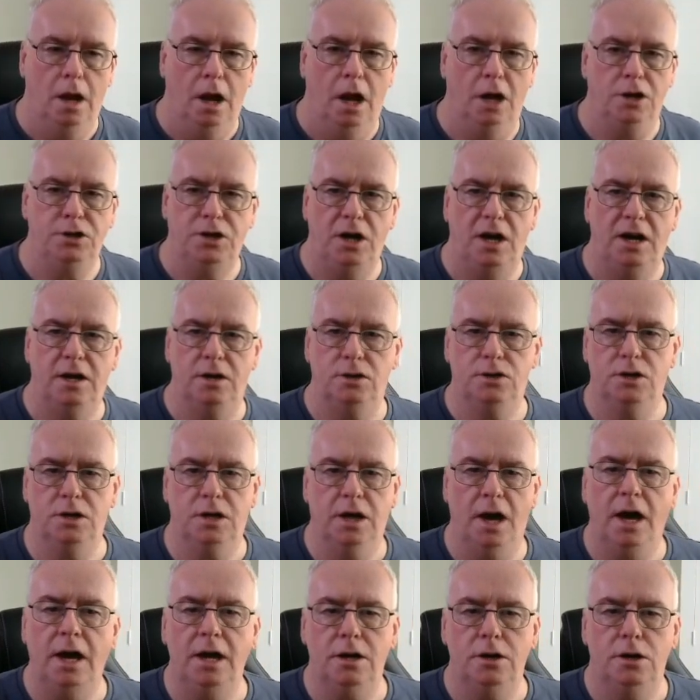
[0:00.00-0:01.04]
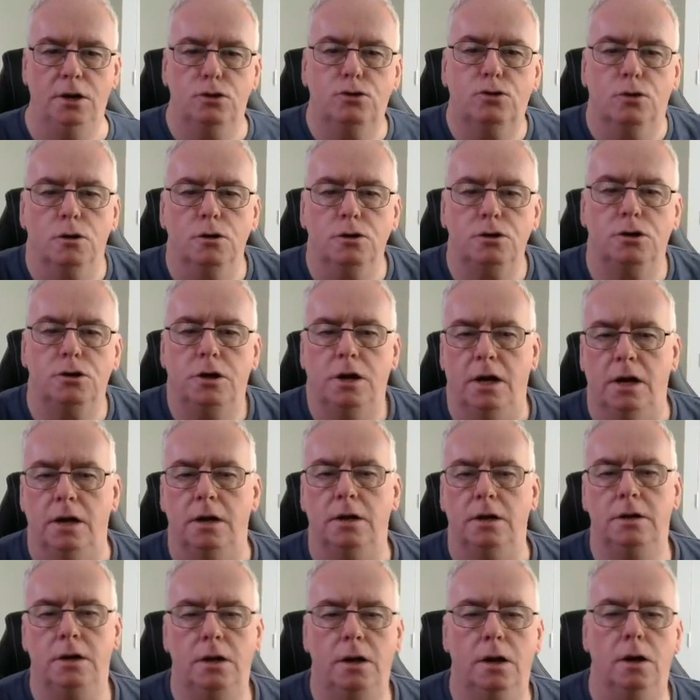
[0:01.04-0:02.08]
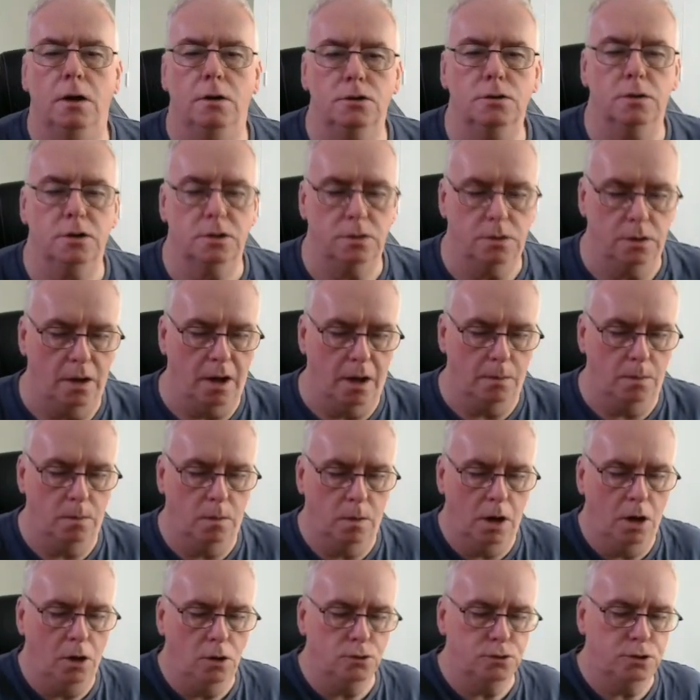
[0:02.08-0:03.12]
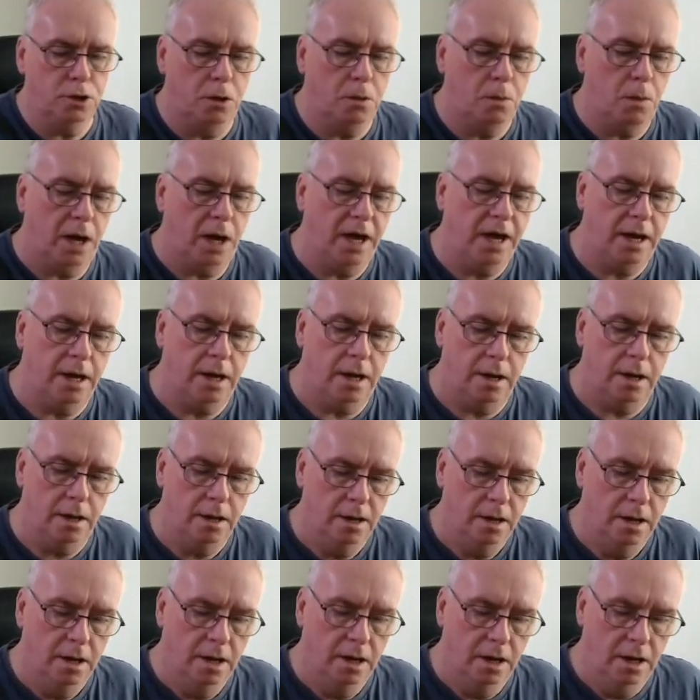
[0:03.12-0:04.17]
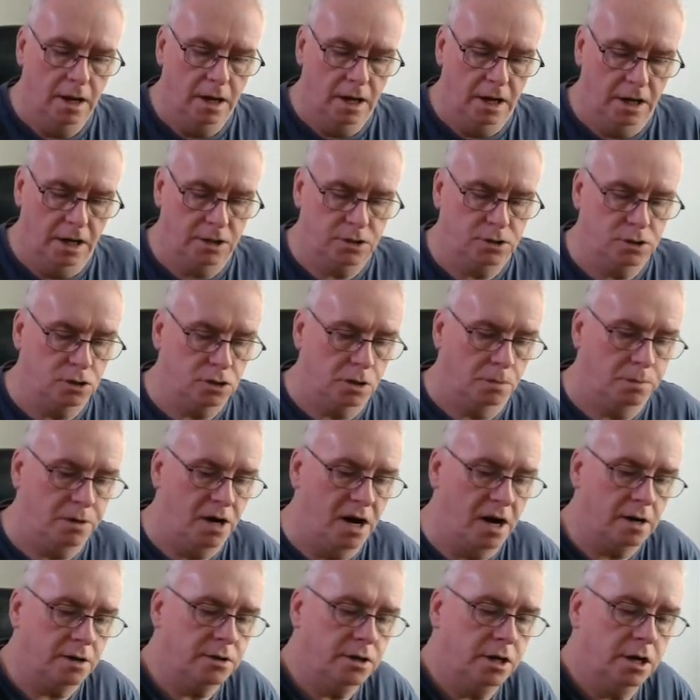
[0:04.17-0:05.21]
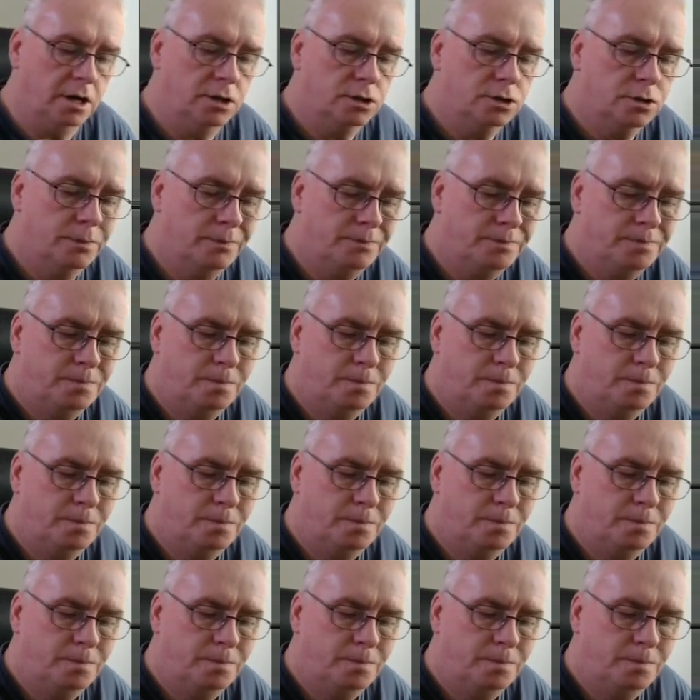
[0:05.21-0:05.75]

and check it again. You trust it. You know, we all do it. It's just a practice.